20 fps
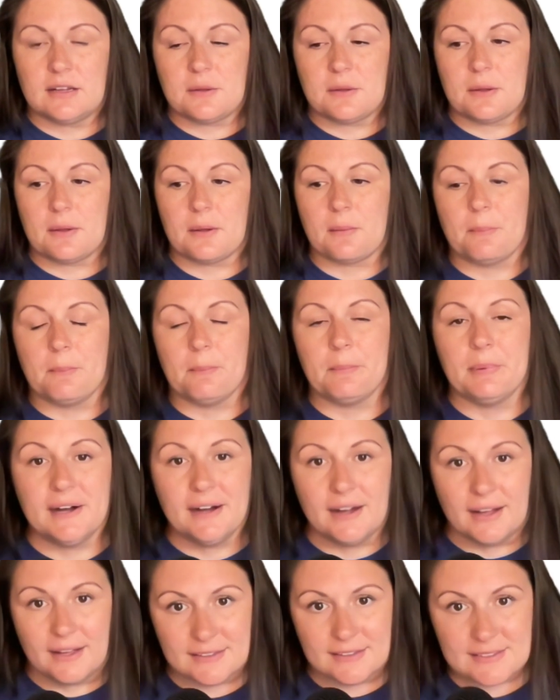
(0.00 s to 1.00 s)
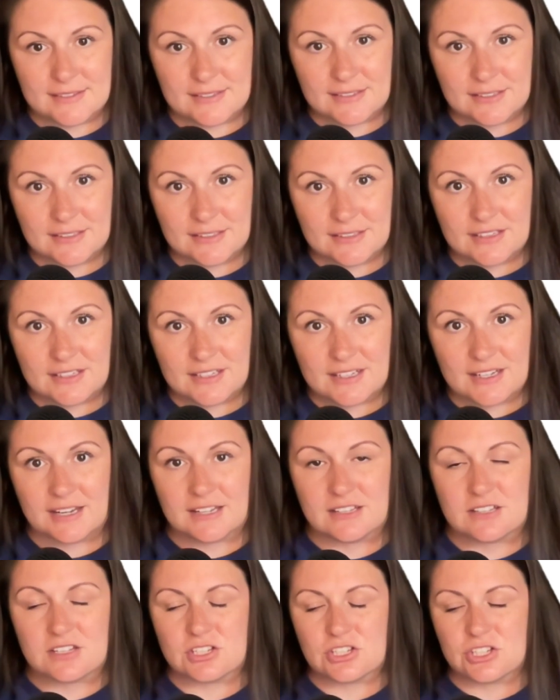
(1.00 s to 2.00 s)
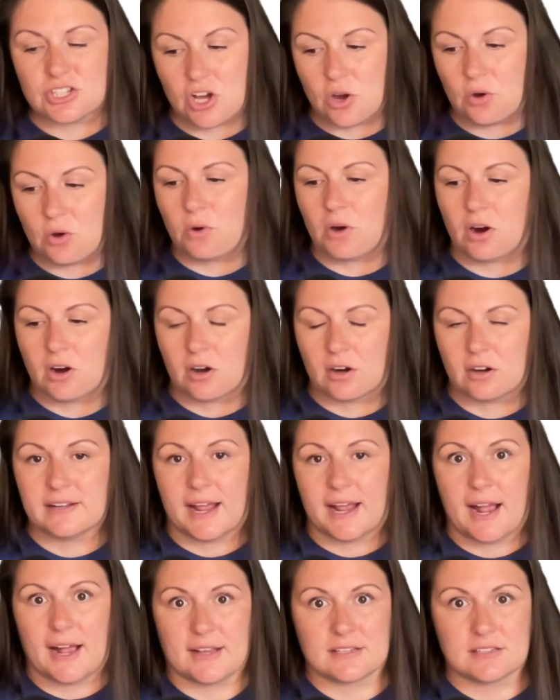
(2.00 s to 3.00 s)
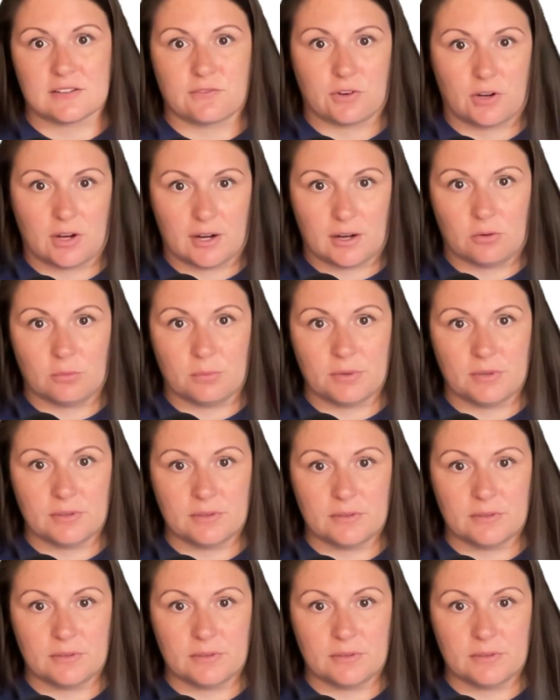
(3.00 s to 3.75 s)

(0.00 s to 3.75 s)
but it's so hard to ask for help.